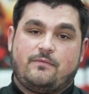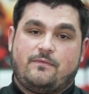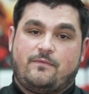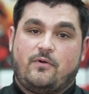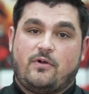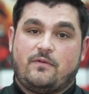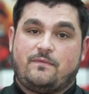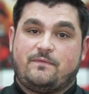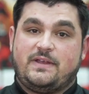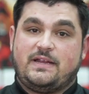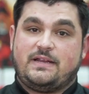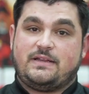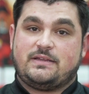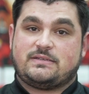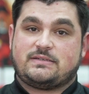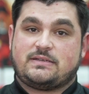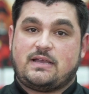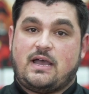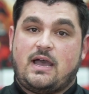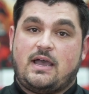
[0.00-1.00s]
four feet in
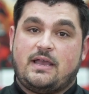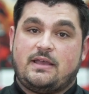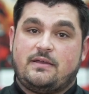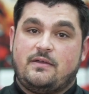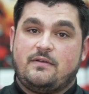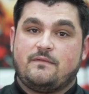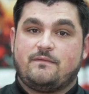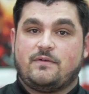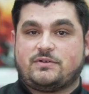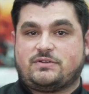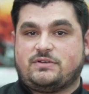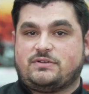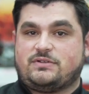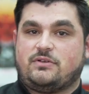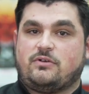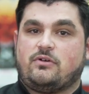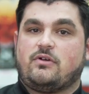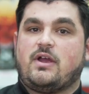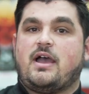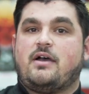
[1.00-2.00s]
the sky versus
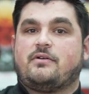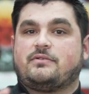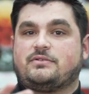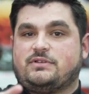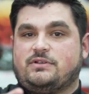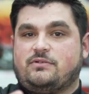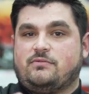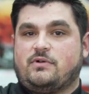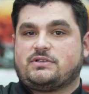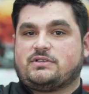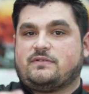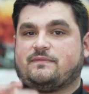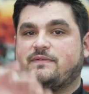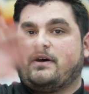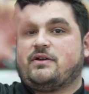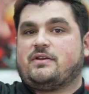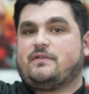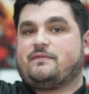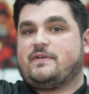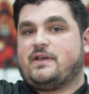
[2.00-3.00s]
the ground. So you watch the
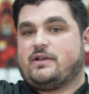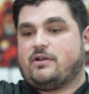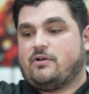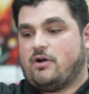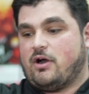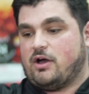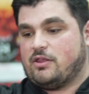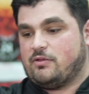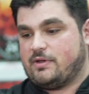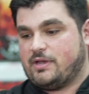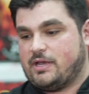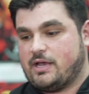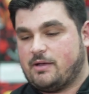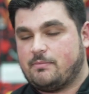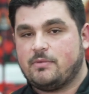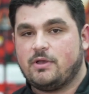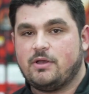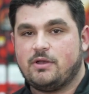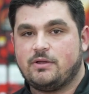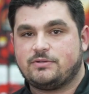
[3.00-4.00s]
fountain effect go all the way
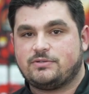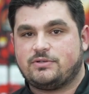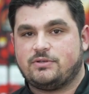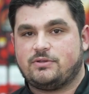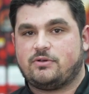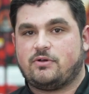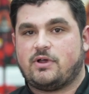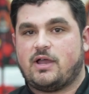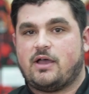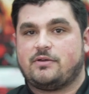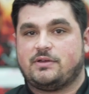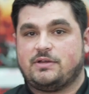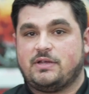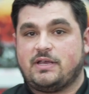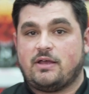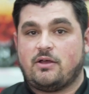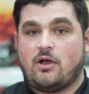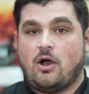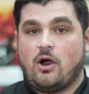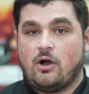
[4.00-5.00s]
up to the ground. You
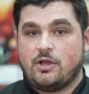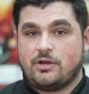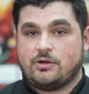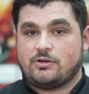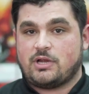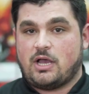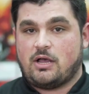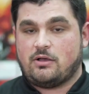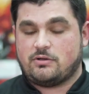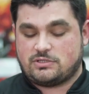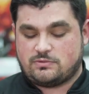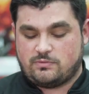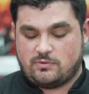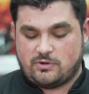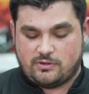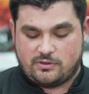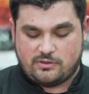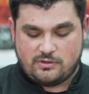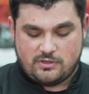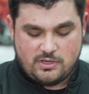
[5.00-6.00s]
get all your dollars
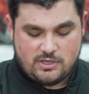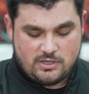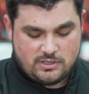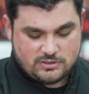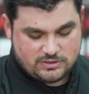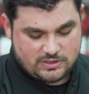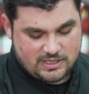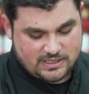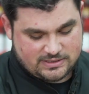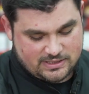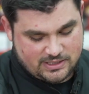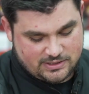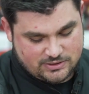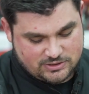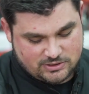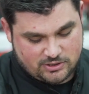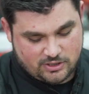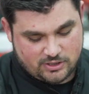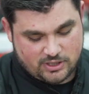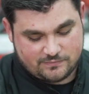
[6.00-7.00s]
worth. So that's how you
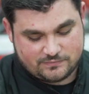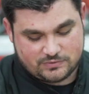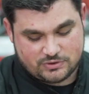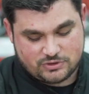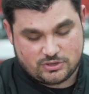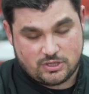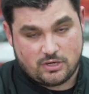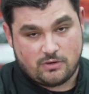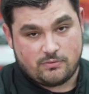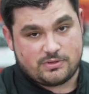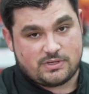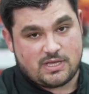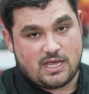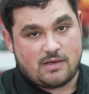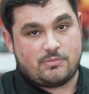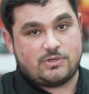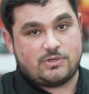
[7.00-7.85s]
start off the show with that